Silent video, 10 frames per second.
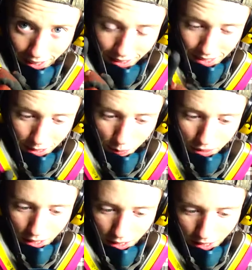needs to
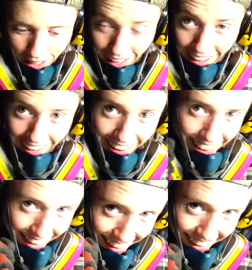be. And
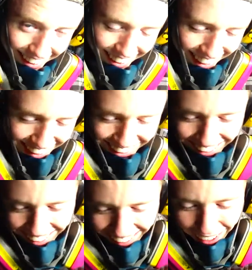then
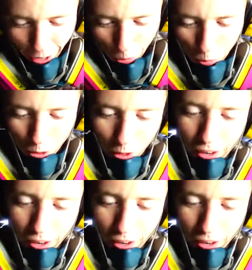we'll go